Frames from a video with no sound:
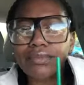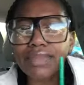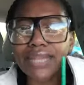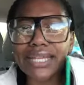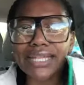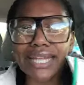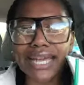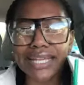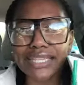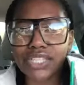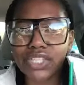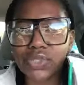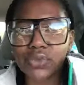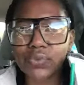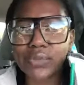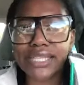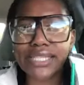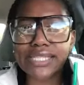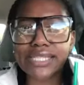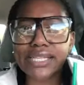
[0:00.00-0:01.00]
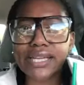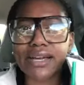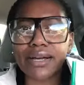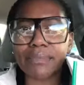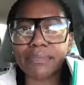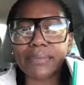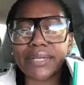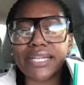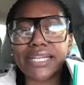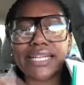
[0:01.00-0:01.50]
like sweets
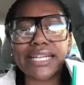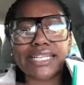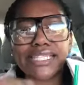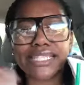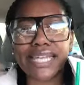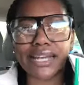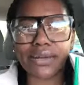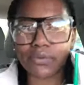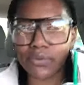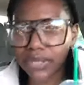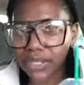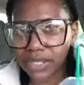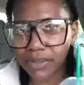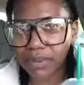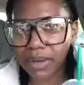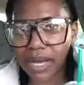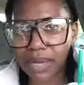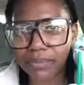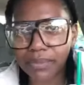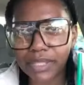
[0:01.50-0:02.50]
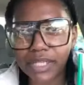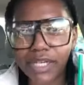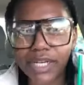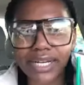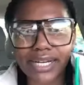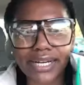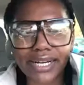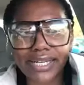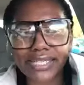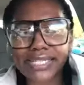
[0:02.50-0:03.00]
company that's like really popular
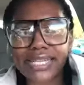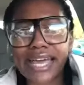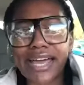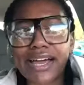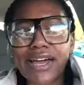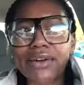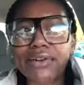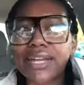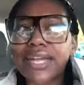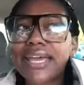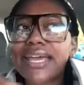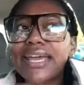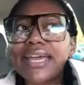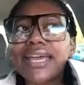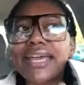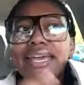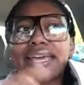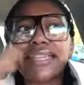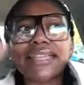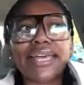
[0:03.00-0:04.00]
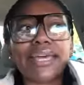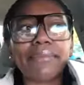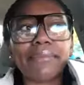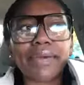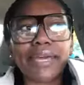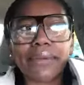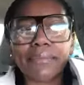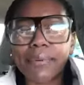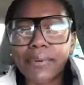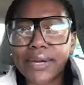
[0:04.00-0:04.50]
in our town and they
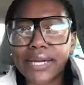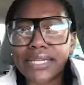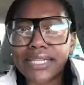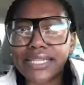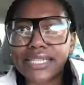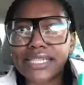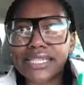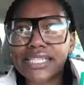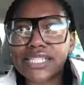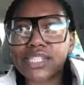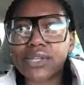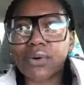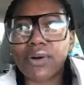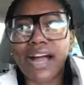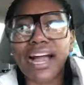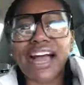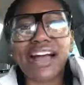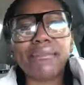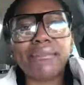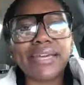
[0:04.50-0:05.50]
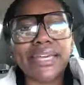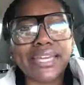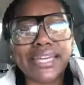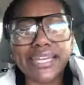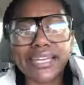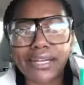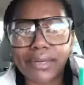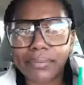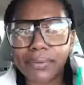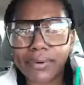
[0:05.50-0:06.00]
make pralines. So I've been
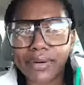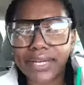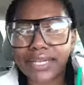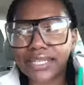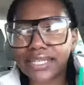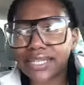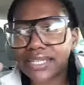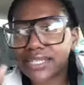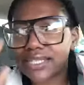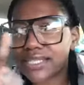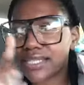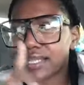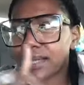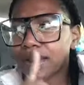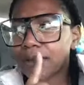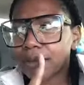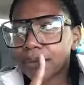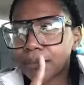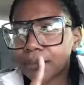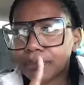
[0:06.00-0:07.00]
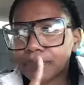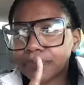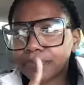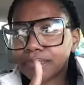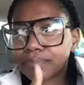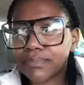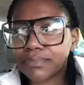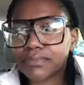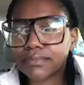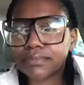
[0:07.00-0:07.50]
eating pralines
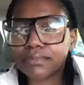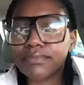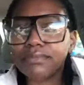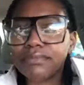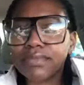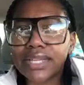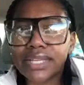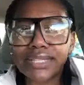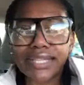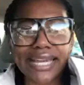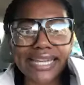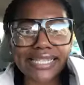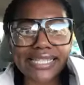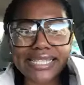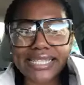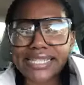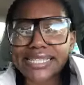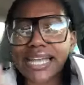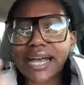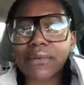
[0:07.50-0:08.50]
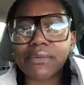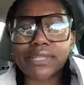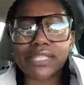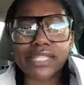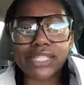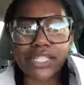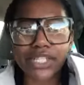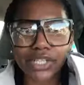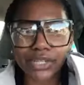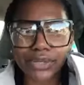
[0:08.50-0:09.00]
like since I was
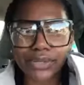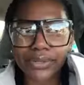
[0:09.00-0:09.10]
little.